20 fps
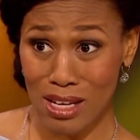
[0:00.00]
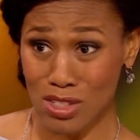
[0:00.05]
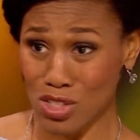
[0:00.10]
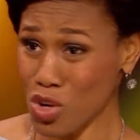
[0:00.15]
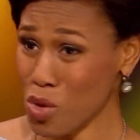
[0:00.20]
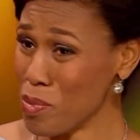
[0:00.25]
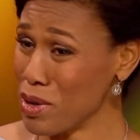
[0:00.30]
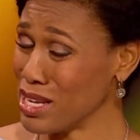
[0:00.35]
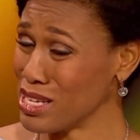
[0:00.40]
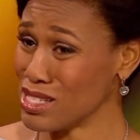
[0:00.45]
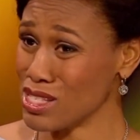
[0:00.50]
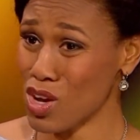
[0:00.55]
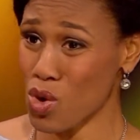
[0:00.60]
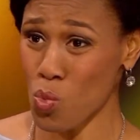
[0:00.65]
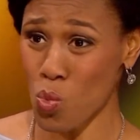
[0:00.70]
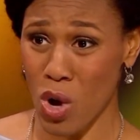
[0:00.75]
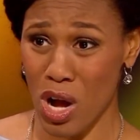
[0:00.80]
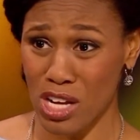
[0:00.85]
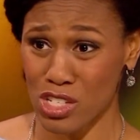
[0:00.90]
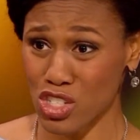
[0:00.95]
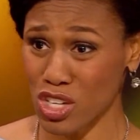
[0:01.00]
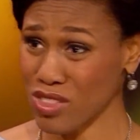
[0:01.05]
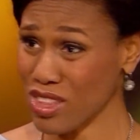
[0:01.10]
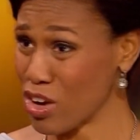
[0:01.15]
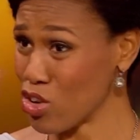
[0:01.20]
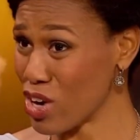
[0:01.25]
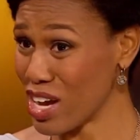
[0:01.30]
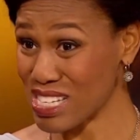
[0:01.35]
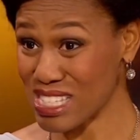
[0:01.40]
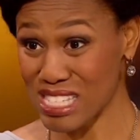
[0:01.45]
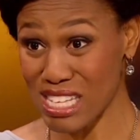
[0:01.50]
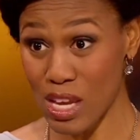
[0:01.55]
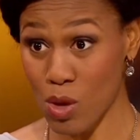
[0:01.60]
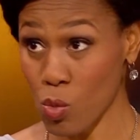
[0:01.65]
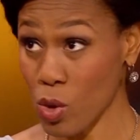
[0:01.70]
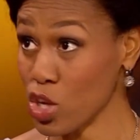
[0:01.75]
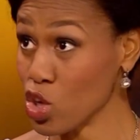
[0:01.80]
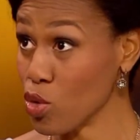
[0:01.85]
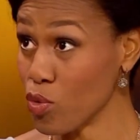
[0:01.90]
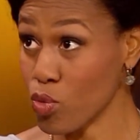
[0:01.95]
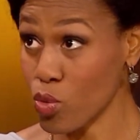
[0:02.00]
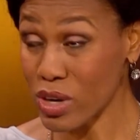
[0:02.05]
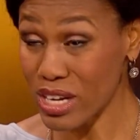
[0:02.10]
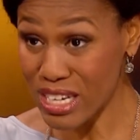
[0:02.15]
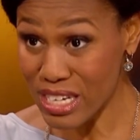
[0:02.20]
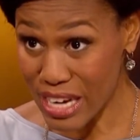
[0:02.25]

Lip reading: Nobody's there watching. They're not seeing what you've written